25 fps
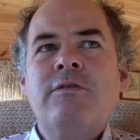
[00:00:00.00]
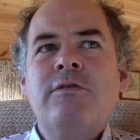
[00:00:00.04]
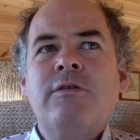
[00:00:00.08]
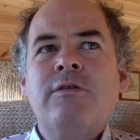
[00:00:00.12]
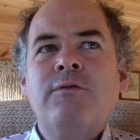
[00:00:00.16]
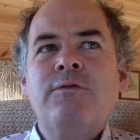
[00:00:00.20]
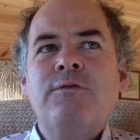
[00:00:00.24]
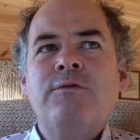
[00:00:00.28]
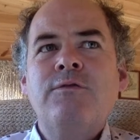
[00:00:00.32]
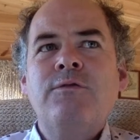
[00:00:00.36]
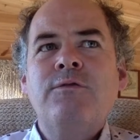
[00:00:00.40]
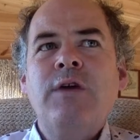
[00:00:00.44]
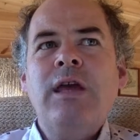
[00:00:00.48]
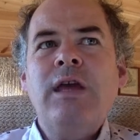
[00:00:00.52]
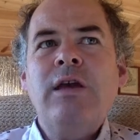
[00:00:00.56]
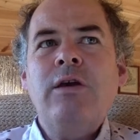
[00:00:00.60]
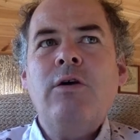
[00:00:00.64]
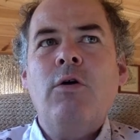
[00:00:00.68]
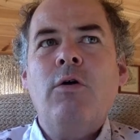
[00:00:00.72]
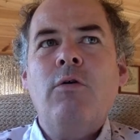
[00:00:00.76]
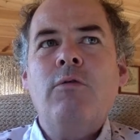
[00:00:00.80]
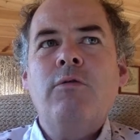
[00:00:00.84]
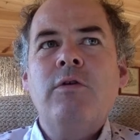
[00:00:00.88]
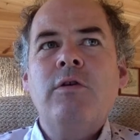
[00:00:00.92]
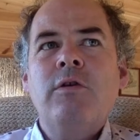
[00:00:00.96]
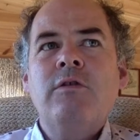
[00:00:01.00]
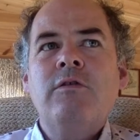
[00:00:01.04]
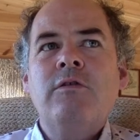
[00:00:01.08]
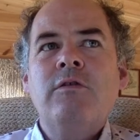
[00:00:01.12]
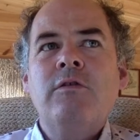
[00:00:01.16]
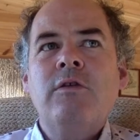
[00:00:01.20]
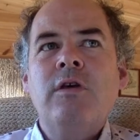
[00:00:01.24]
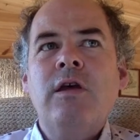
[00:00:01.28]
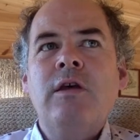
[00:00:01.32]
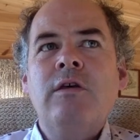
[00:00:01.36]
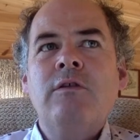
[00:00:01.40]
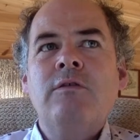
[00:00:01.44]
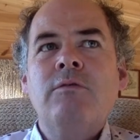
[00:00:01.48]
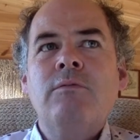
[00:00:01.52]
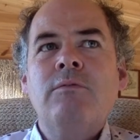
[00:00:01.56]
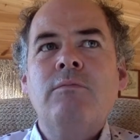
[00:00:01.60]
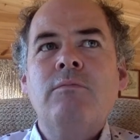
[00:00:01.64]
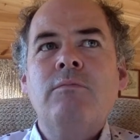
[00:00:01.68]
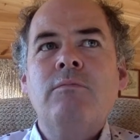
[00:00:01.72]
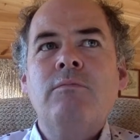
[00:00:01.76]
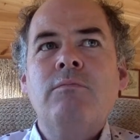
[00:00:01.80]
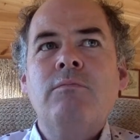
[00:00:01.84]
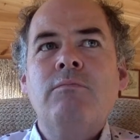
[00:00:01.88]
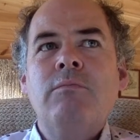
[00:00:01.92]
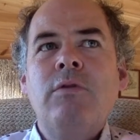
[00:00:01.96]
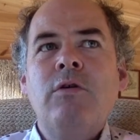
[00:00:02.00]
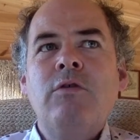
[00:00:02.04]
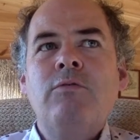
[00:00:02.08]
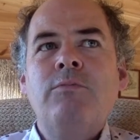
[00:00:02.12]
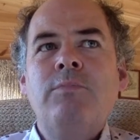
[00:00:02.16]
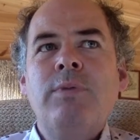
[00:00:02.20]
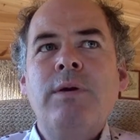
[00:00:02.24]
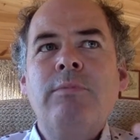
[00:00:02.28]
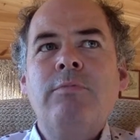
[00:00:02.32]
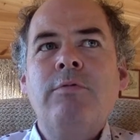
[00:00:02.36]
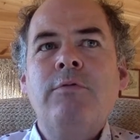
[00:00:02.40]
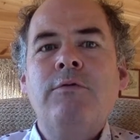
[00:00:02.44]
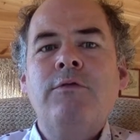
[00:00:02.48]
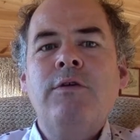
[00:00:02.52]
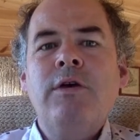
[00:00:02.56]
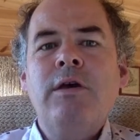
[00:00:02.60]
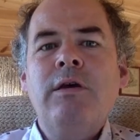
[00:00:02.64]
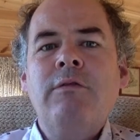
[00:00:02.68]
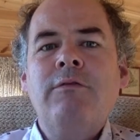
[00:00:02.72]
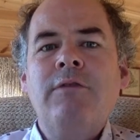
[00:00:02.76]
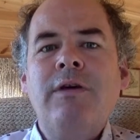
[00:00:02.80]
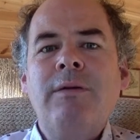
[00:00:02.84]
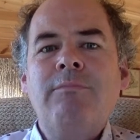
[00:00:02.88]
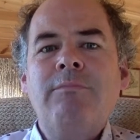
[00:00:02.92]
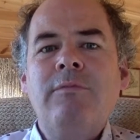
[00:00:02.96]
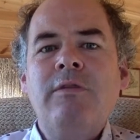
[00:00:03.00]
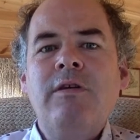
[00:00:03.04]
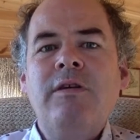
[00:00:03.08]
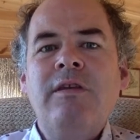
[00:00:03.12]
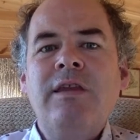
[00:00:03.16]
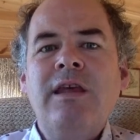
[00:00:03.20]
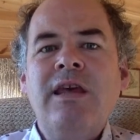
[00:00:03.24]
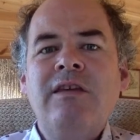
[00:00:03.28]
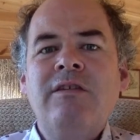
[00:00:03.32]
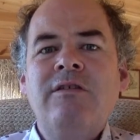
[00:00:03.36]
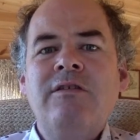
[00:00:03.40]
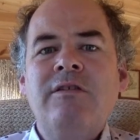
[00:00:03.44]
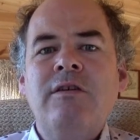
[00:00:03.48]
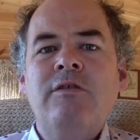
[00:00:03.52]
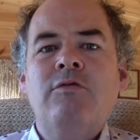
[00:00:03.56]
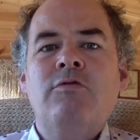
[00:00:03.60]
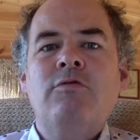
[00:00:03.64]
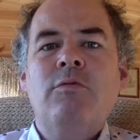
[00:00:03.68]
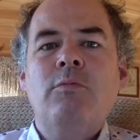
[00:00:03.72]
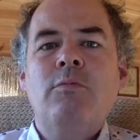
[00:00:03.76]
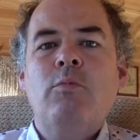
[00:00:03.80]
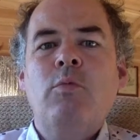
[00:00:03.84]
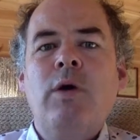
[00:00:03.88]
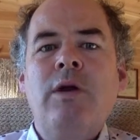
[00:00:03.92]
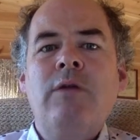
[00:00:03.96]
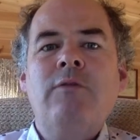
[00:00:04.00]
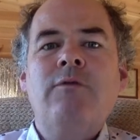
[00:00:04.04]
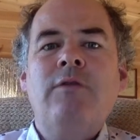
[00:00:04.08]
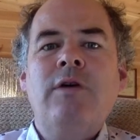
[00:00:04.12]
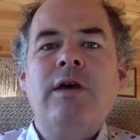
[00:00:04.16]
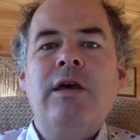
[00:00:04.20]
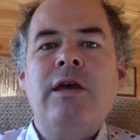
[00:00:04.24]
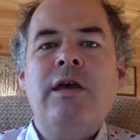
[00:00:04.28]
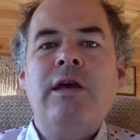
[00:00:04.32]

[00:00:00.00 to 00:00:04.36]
to think of is most people think of empty nest syndrome when their